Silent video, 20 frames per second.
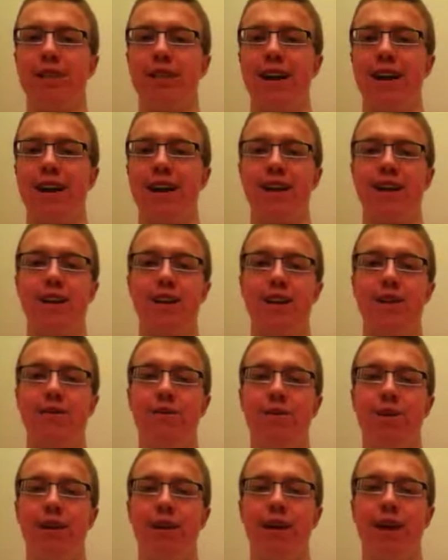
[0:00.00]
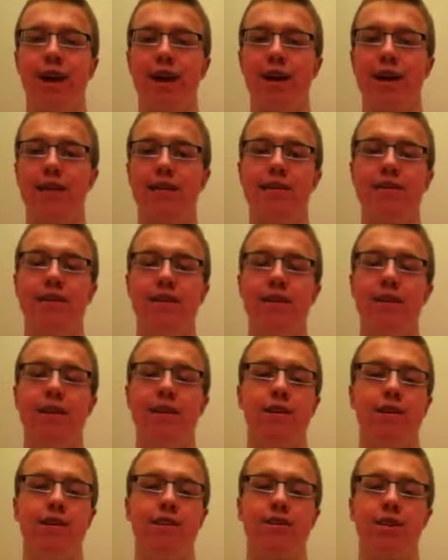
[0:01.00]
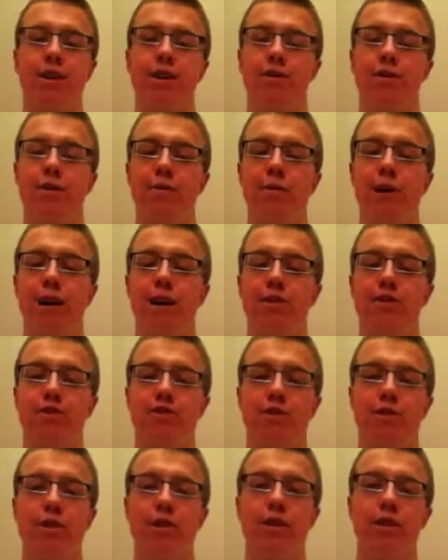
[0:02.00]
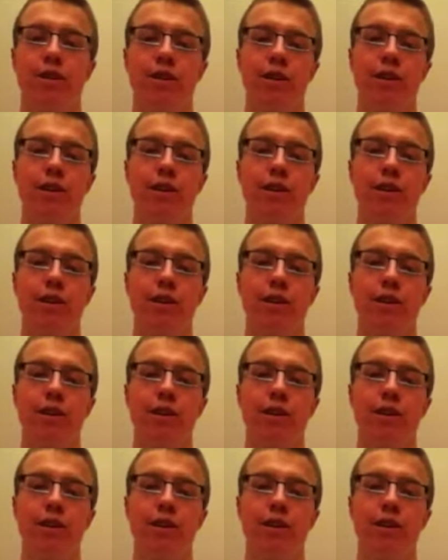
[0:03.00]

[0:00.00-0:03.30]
that and do it again, just kind of remaster it.